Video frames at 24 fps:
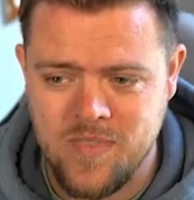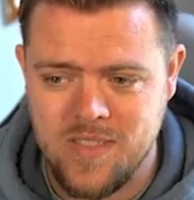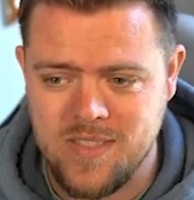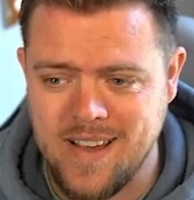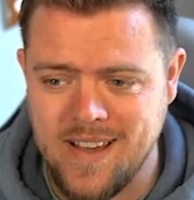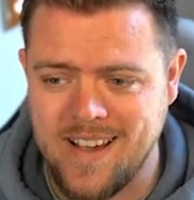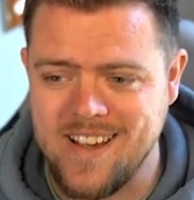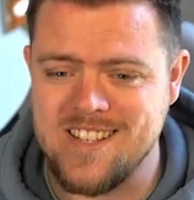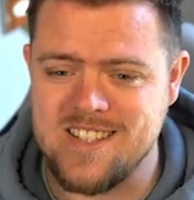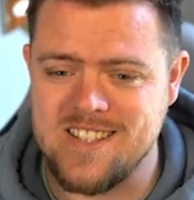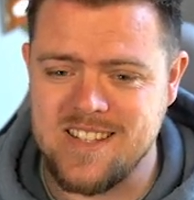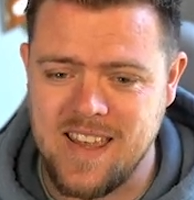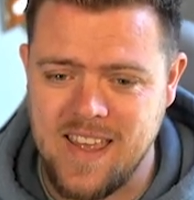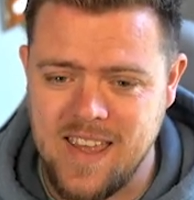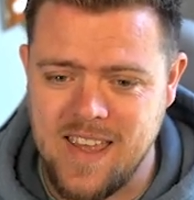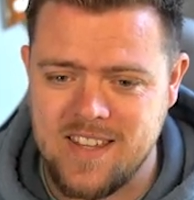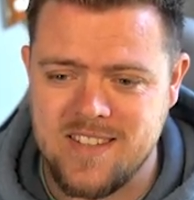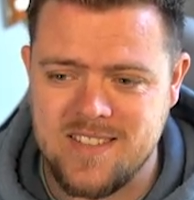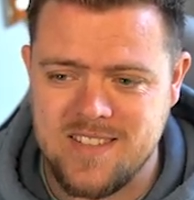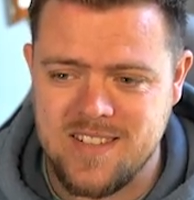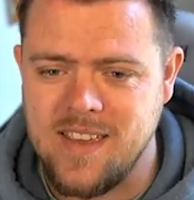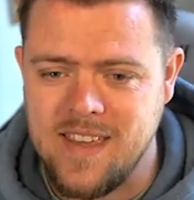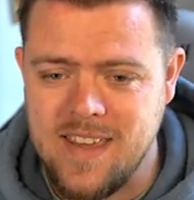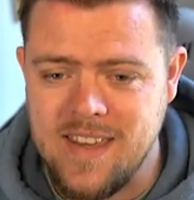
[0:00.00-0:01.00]
That is
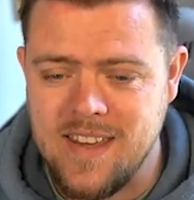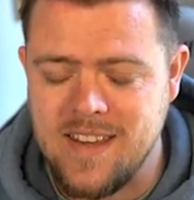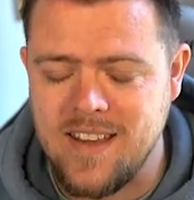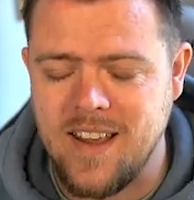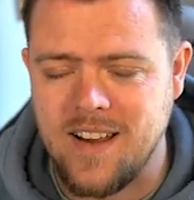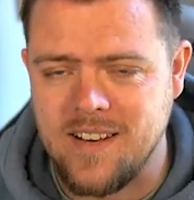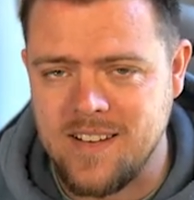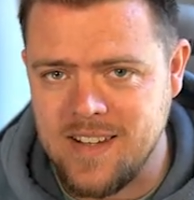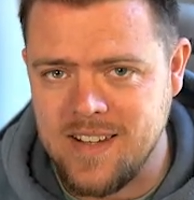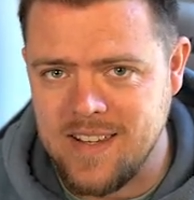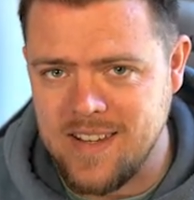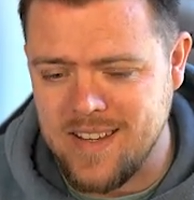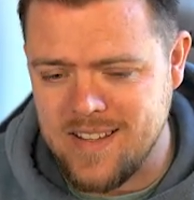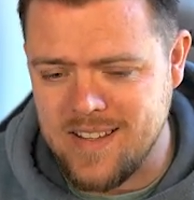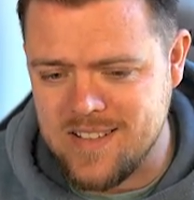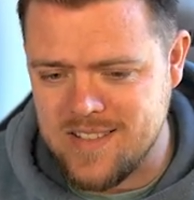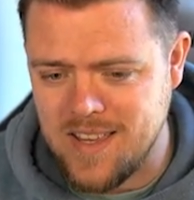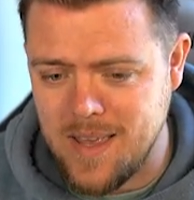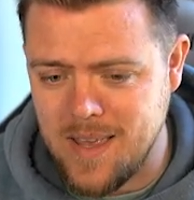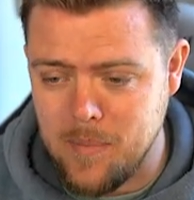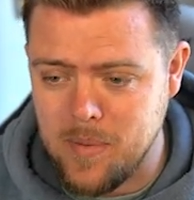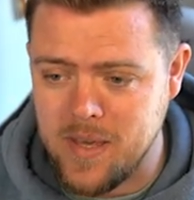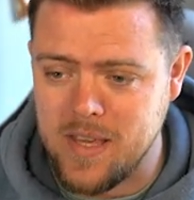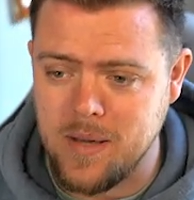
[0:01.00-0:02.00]
it. He
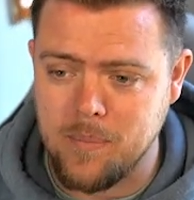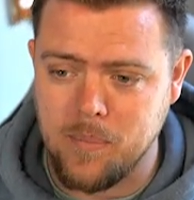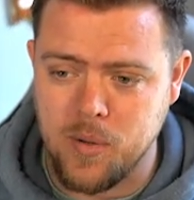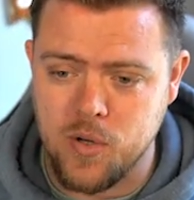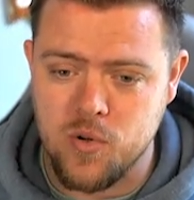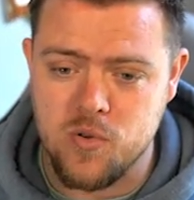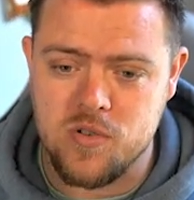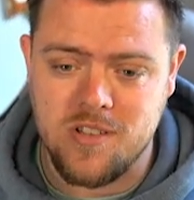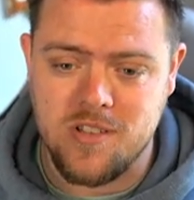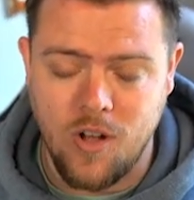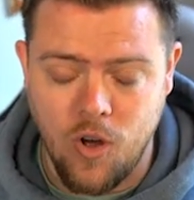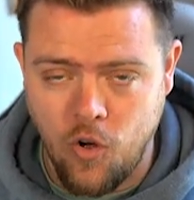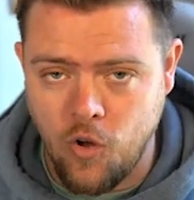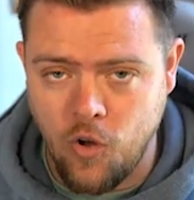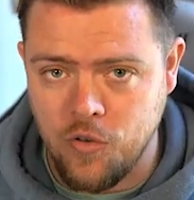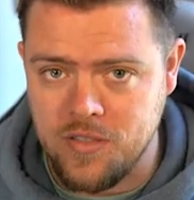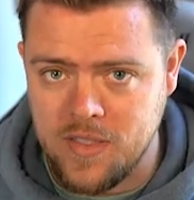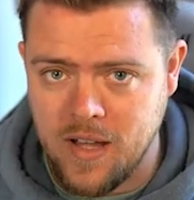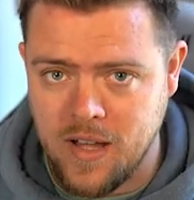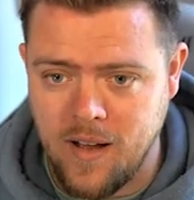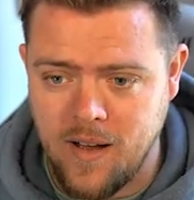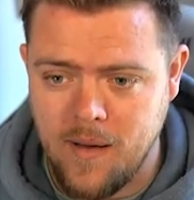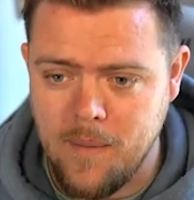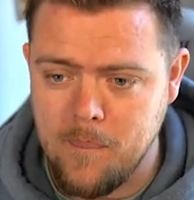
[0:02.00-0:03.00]
needs a big boost
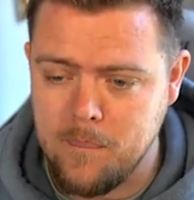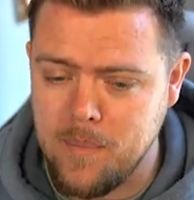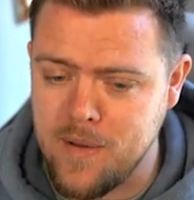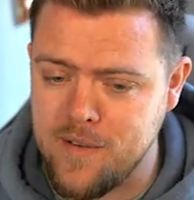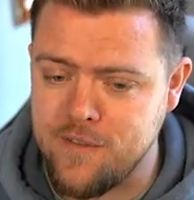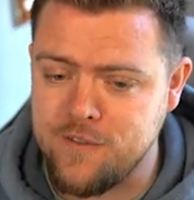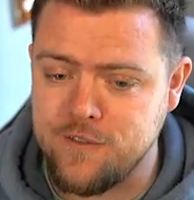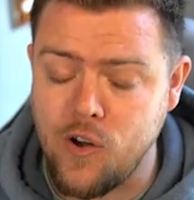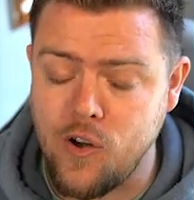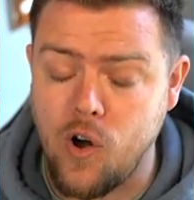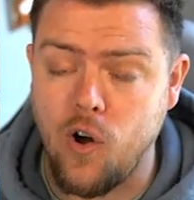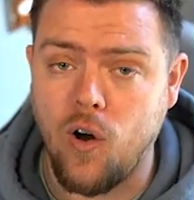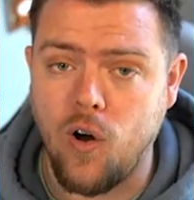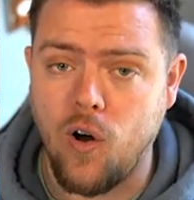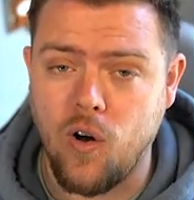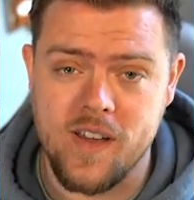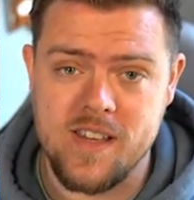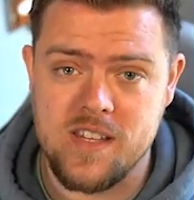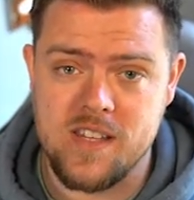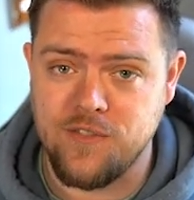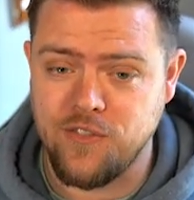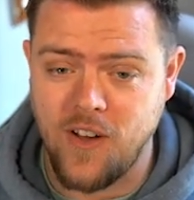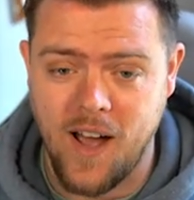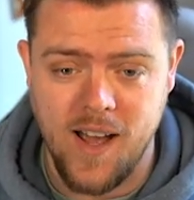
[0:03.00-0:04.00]
on that before
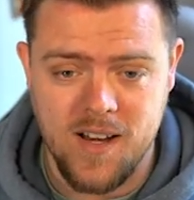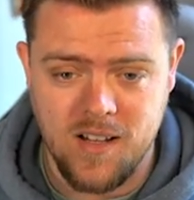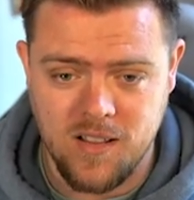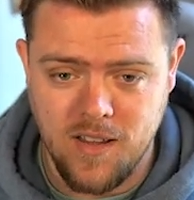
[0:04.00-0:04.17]
his final